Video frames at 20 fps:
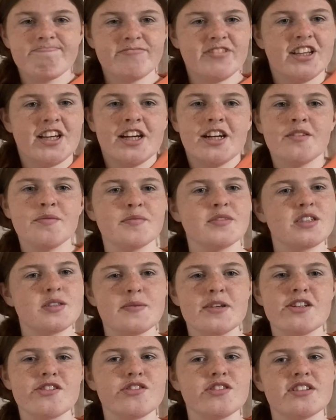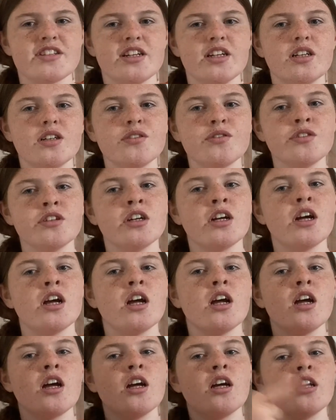Yeah, speaks for itself.
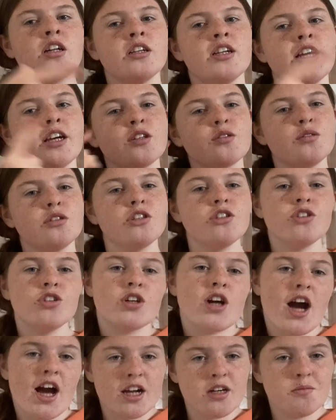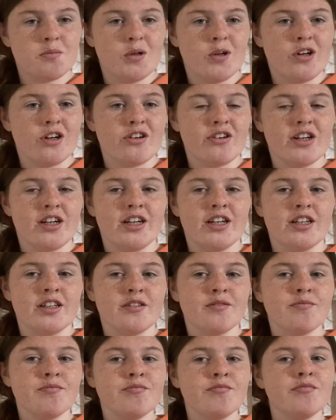Next one, You're Kind of
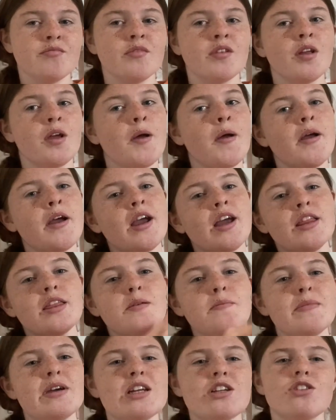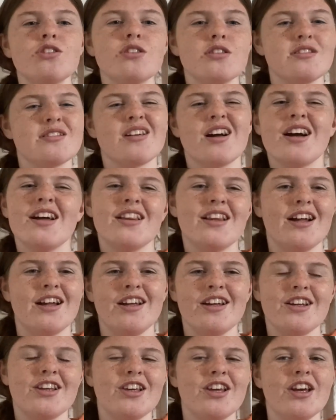Boring. In the middle is I
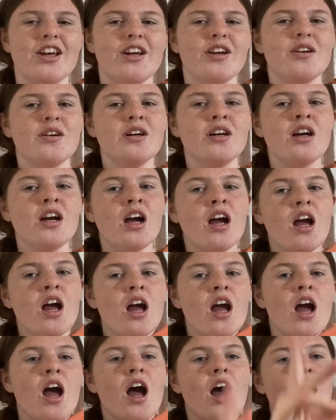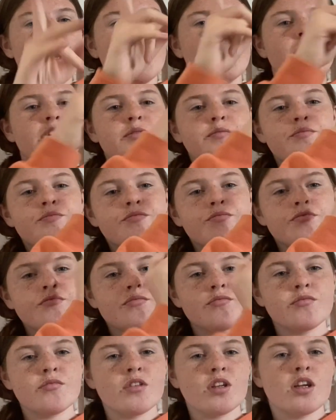Like You.
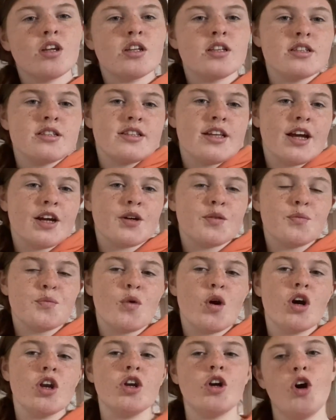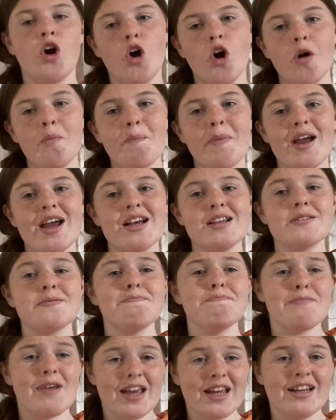Second one up is
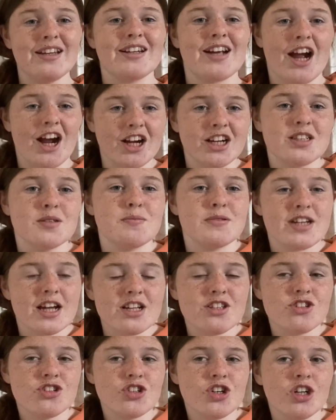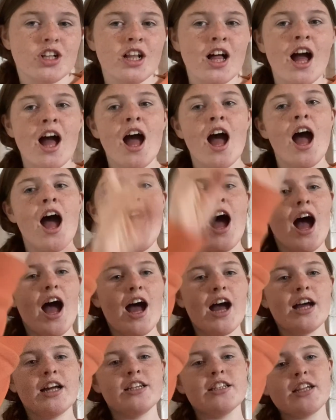Main Character Potential,
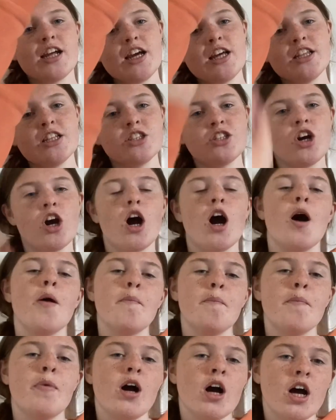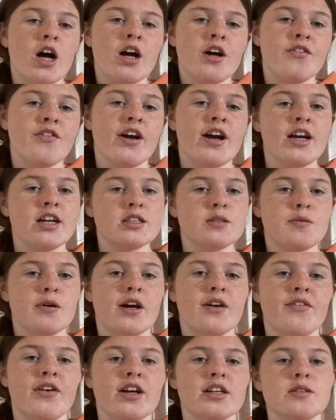and at the top, perfect,
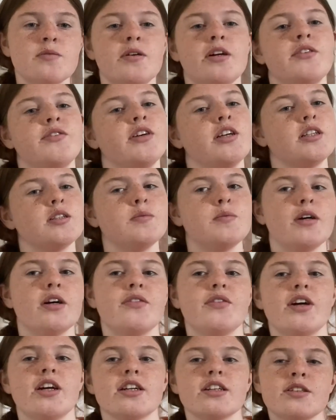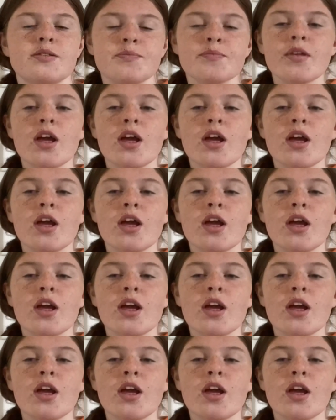perfect, perfect, perfect.